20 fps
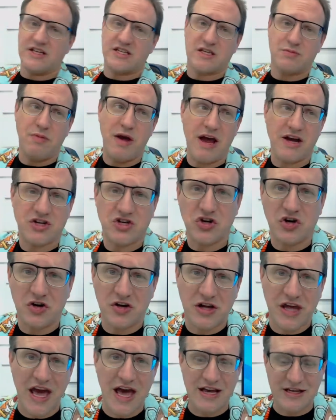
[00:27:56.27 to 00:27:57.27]
special
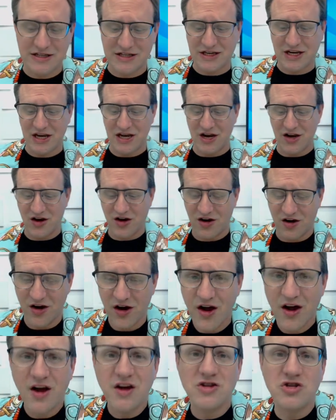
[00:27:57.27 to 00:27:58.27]
guest here
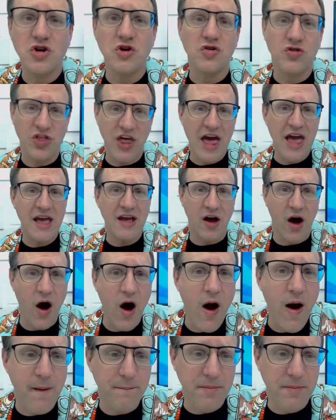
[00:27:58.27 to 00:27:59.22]
to thank our